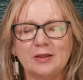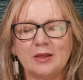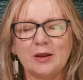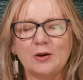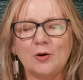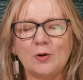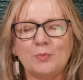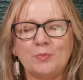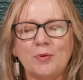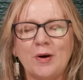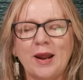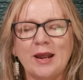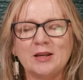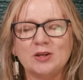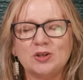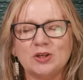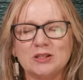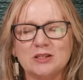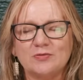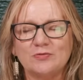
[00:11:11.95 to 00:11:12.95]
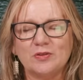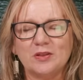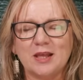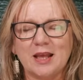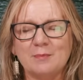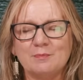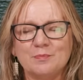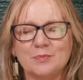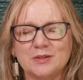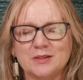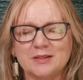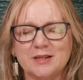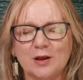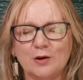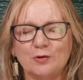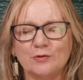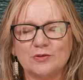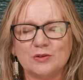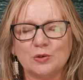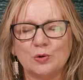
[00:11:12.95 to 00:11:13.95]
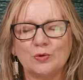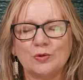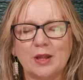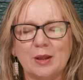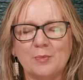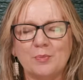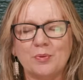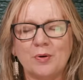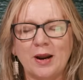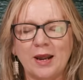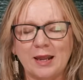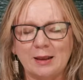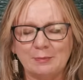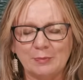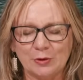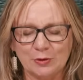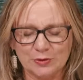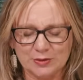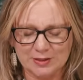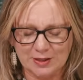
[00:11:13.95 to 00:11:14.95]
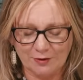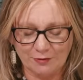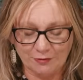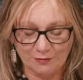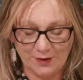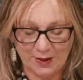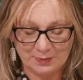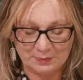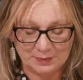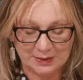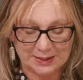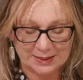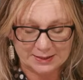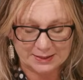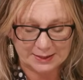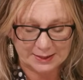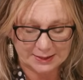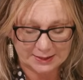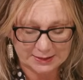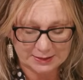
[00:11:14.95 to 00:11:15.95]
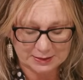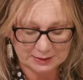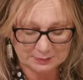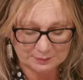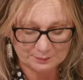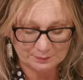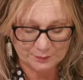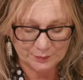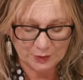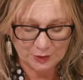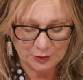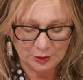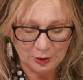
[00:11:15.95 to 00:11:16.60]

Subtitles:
They're not praying just for themselves, Lord. They're praying because their family need them.